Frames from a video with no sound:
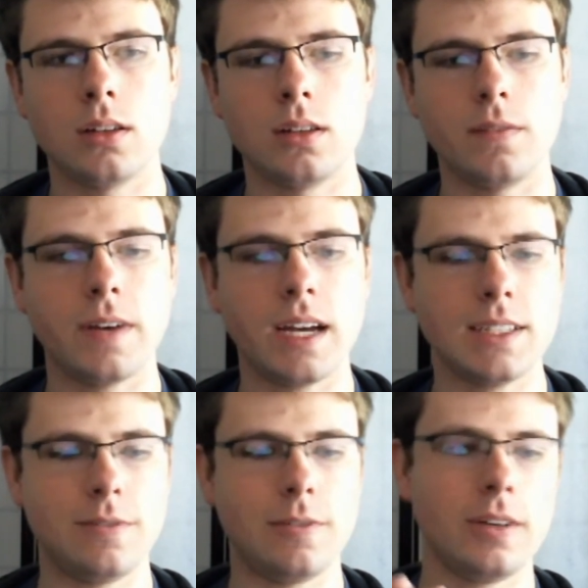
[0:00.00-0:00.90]
the
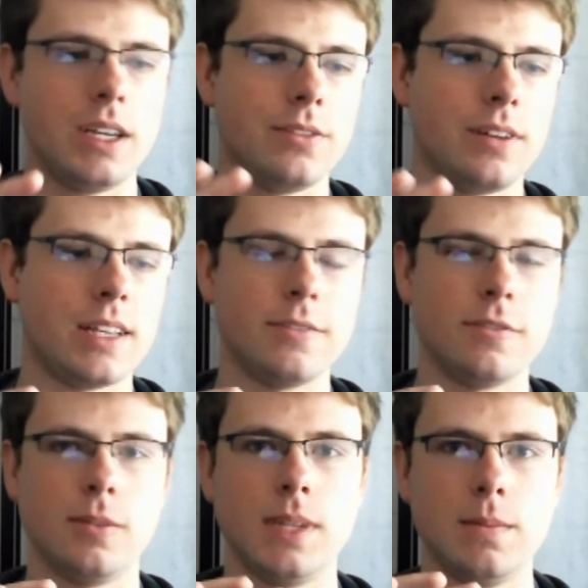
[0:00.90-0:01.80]
fast Fourier
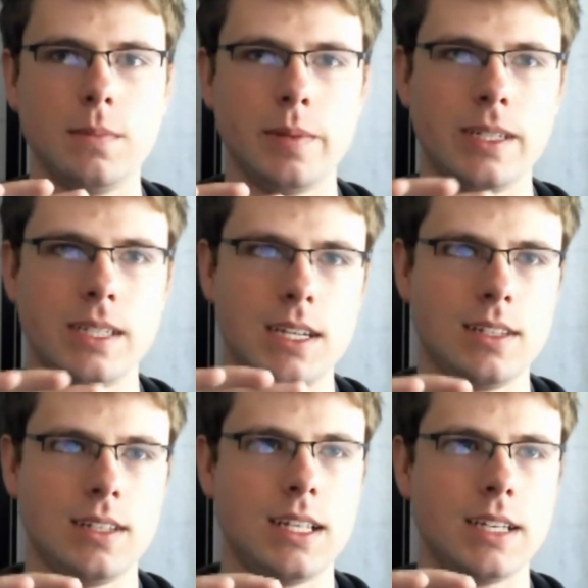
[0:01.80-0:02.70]
transform, the implementation
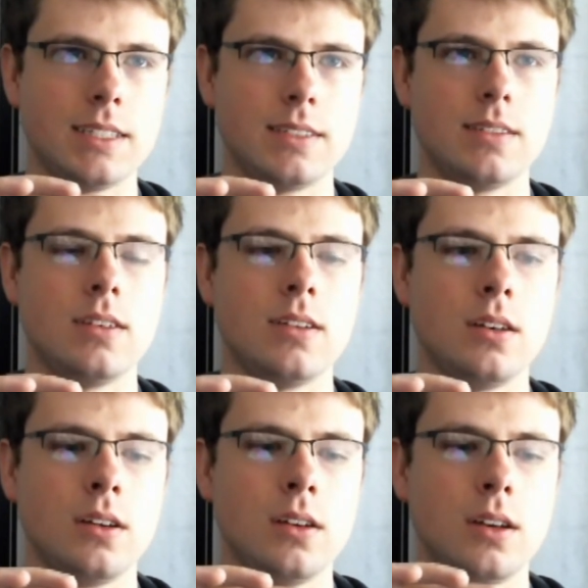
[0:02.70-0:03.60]
that takes
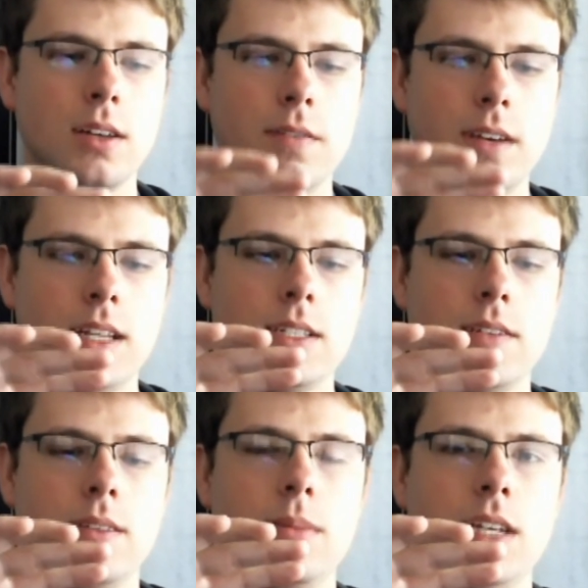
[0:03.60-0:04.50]
advantage
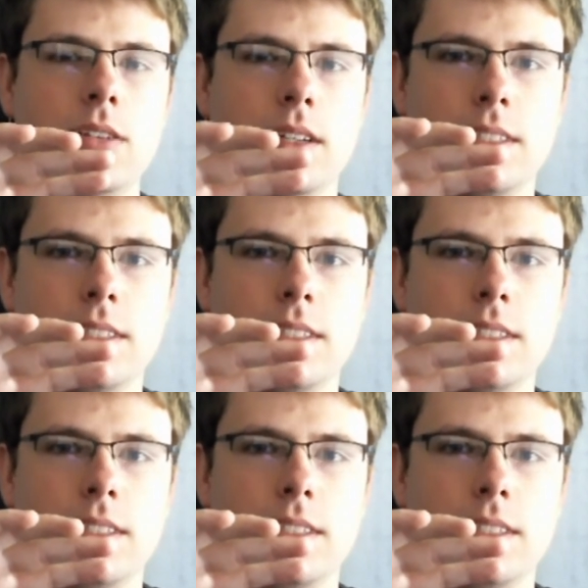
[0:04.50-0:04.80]
of the matrix